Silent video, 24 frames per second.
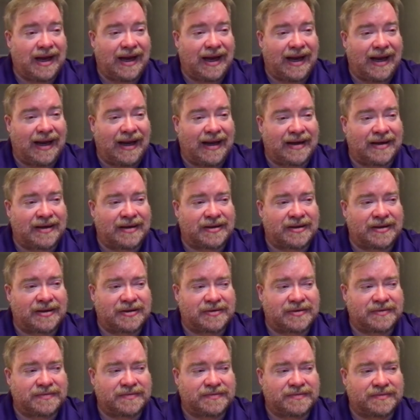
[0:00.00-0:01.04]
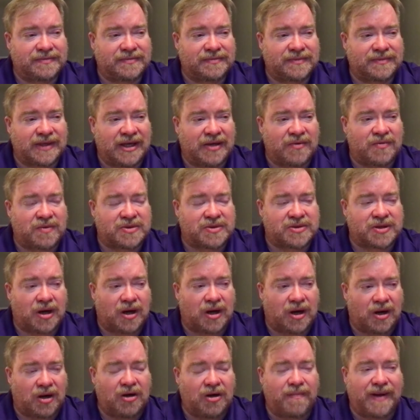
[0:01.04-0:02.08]
and it was
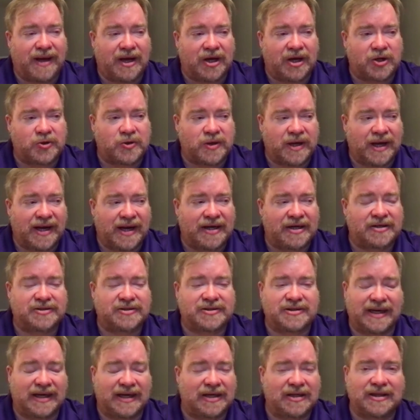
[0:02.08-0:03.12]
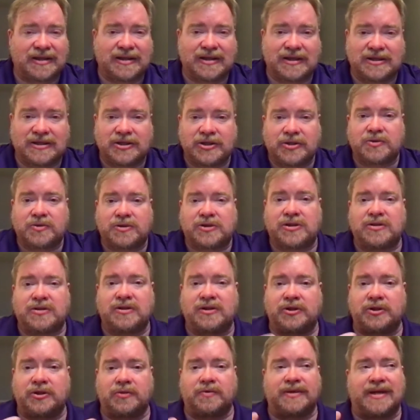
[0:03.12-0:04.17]
all about trying to say to
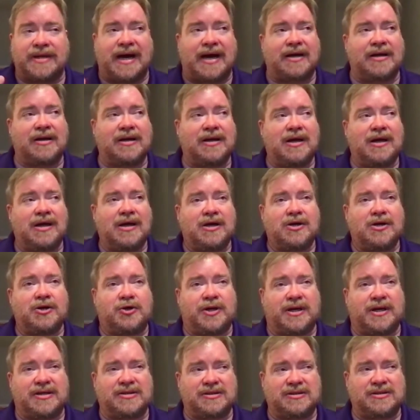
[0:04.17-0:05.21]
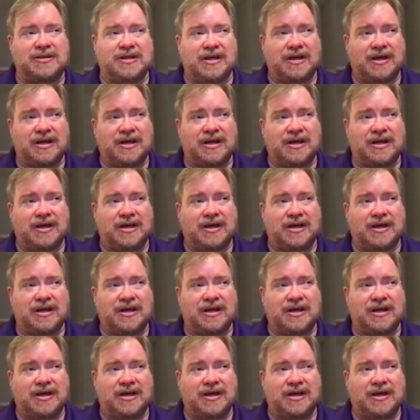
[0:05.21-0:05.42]
not just